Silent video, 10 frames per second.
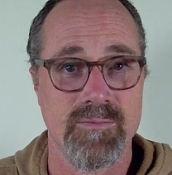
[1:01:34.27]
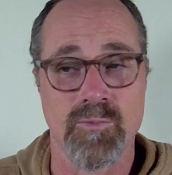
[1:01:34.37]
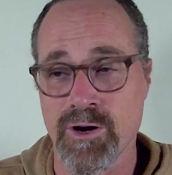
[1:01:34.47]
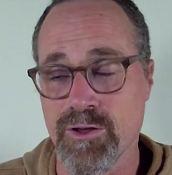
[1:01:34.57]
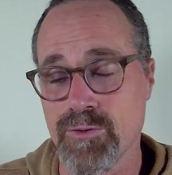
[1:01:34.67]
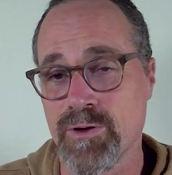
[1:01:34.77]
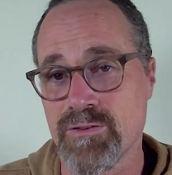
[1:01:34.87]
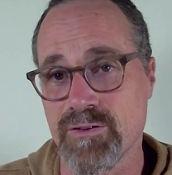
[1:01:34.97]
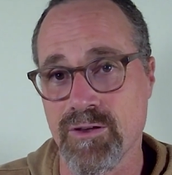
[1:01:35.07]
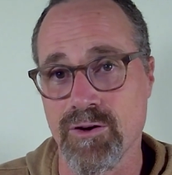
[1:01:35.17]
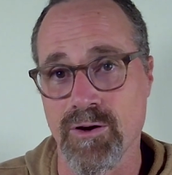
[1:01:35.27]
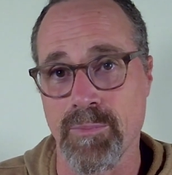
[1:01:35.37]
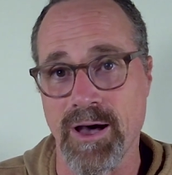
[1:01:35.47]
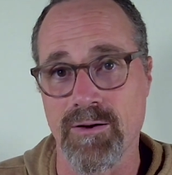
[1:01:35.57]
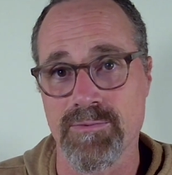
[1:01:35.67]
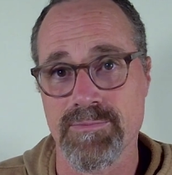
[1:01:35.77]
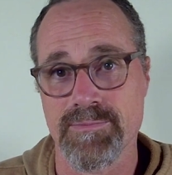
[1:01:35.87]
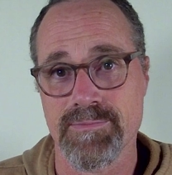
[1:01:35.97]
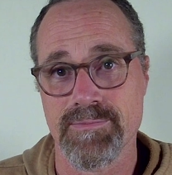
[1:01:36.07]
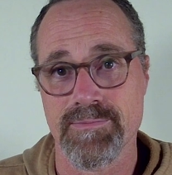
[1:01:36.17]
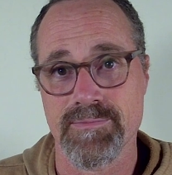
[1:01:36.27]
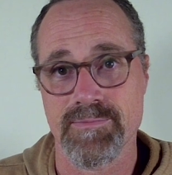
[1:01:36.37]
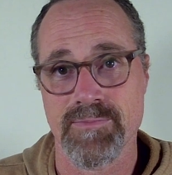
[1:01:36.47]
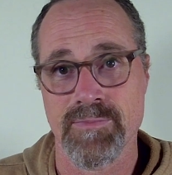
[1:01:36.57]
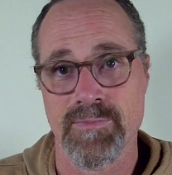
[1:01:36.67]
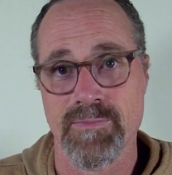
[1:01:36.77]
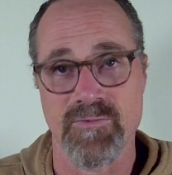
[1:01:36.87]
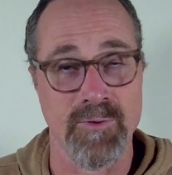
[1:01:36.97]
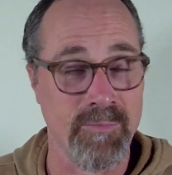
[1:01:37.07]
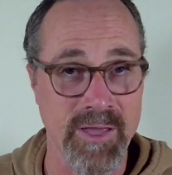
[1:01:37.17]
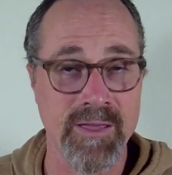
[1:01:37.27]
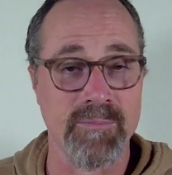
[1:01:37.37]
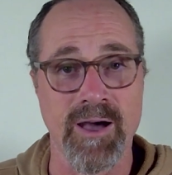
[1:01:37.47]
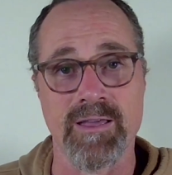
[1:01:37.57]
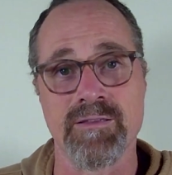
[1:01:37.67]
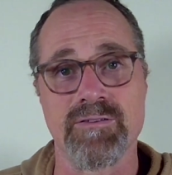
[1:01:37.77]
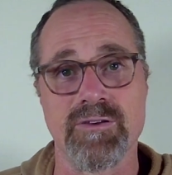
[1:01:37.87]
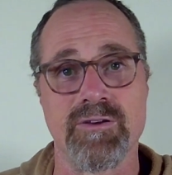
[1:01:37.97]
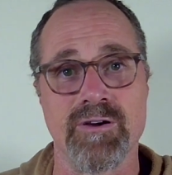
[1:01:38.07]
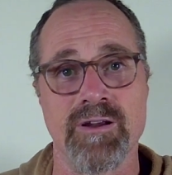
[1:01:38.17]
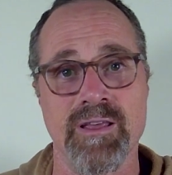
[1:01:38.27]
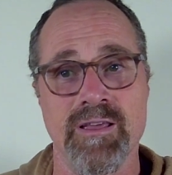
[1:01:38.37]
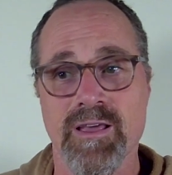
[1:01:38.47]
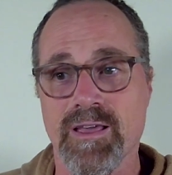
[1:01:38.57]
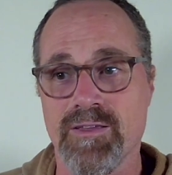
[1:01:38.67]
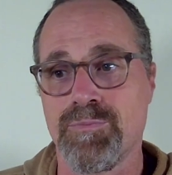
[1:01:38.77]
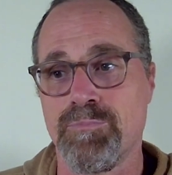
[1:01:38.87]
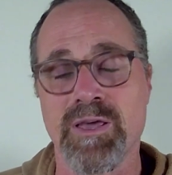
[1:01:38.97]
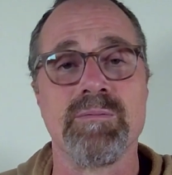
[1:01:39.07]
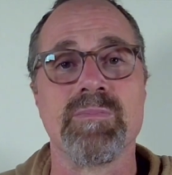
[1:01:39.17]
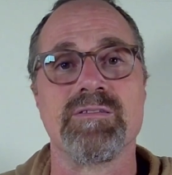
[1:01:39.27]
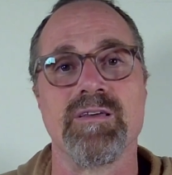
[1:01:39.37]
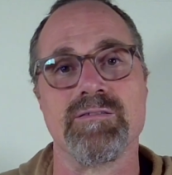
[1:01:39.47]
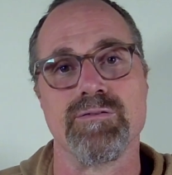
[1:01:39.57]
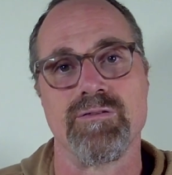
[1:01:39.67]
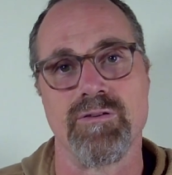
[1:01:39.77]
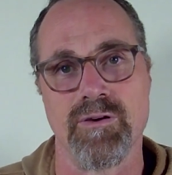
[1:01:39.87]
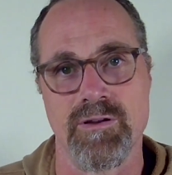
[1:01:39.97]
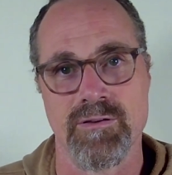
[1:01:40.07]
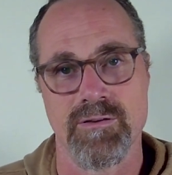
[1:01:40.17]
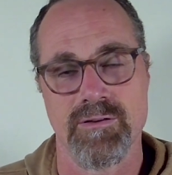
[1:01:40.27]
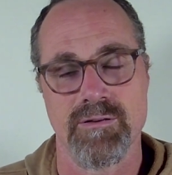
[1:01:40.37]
What are you insecure about? For me, my insecurity is being misunderstood.